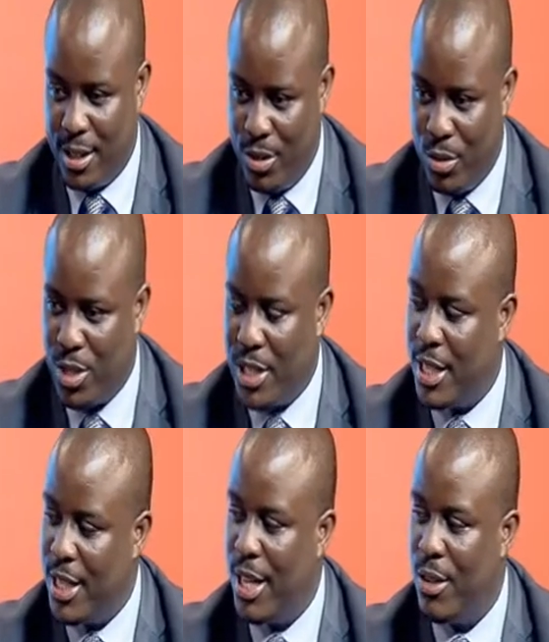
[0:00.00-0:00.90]
you
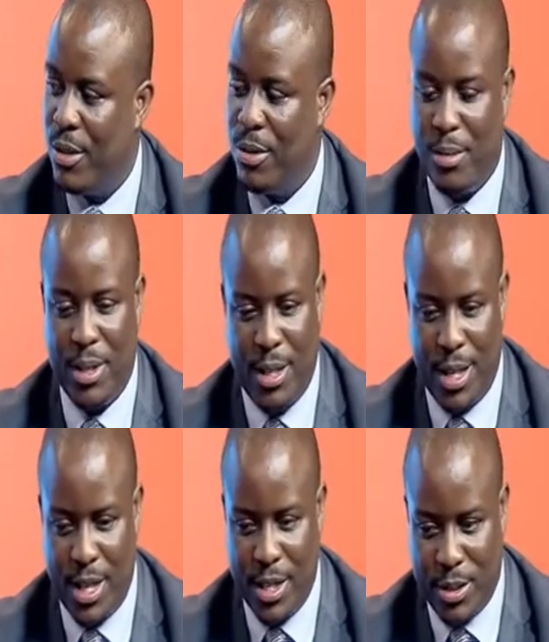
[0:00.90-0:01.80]
sit down with
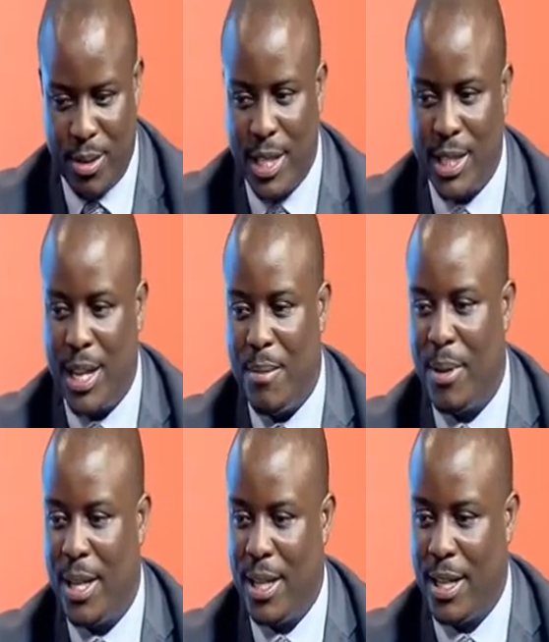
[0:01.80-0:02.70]
the insurance
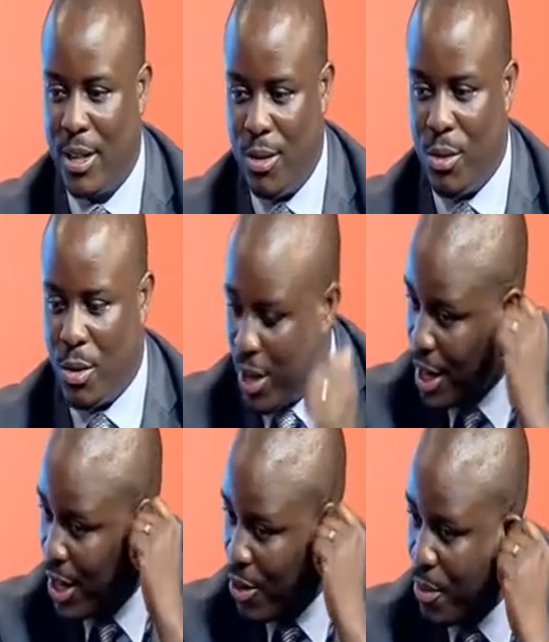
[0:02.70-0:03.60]
company,
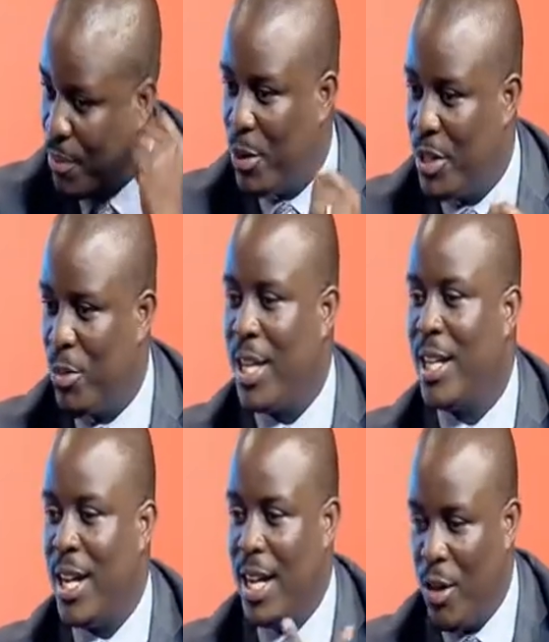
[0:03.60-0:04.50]
compute
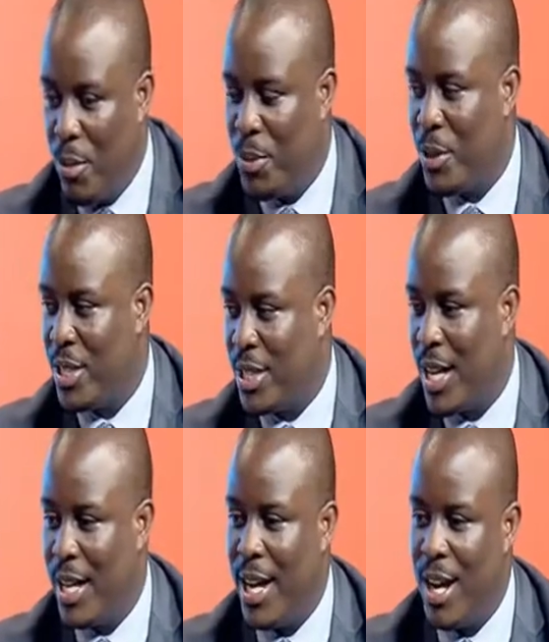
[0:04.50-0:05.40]
what other options
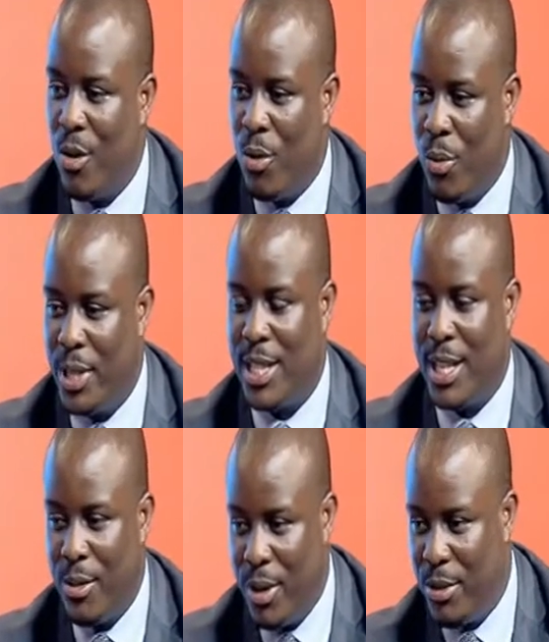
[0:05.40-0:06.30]
are there or which
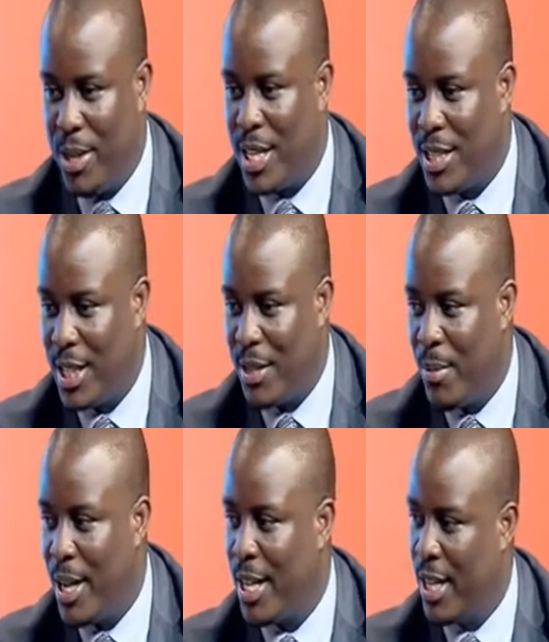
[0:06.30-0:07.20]
other way you can save
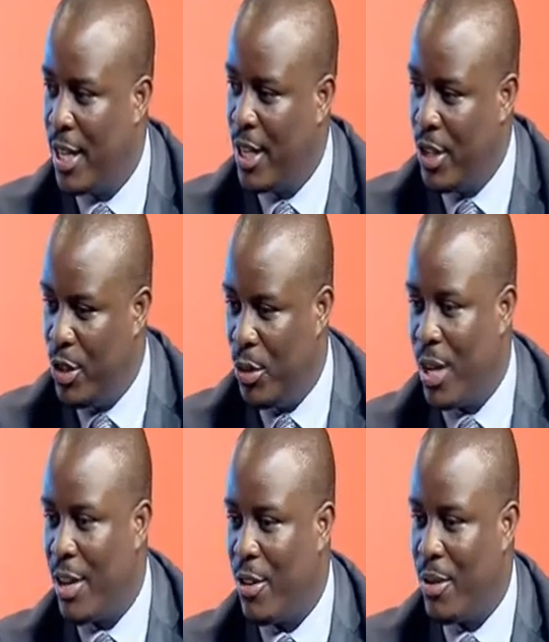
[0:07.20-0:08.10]
money, you
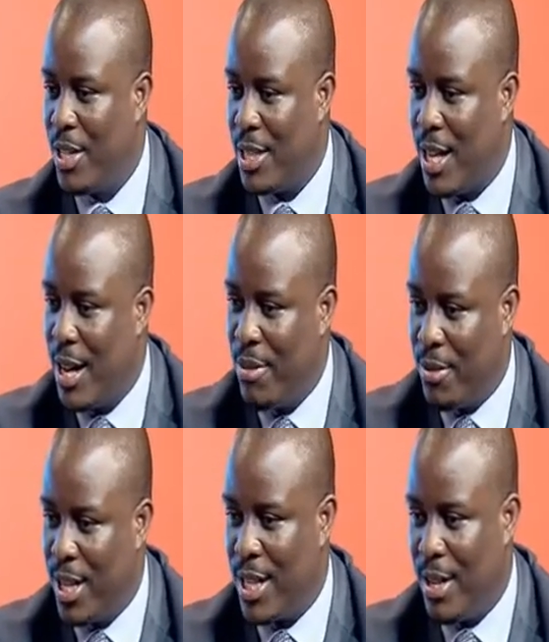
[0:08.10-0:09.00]
can always
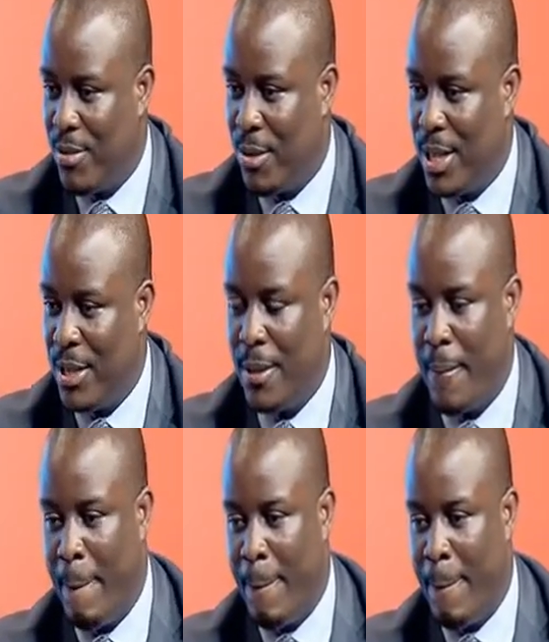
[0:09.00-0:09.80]
have that afforded.